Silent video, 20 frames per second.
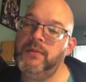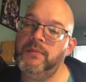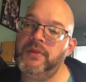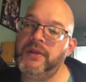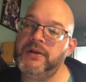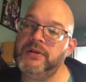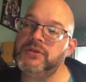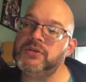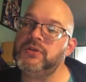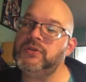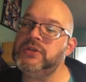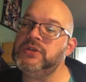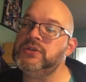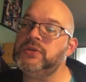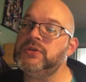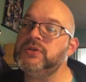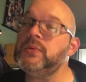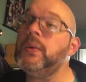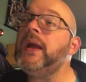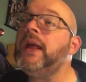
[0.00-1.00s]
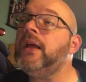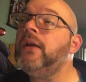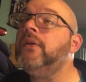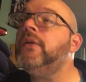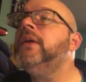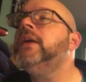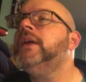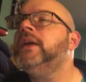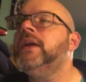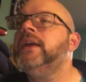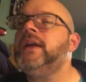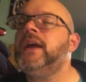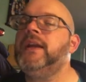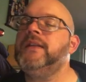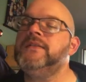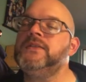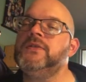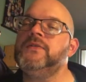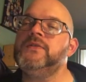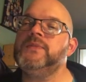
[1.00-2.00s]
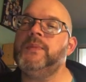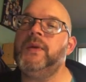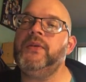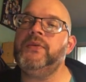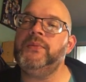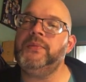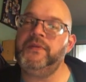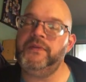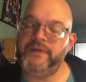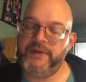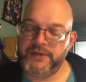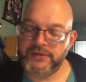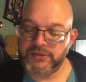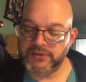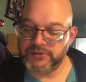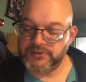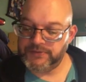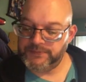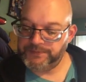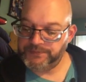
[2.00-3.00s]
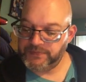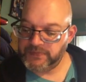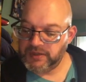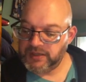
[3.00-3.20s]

player's creature as well, kind of serves multiple functions.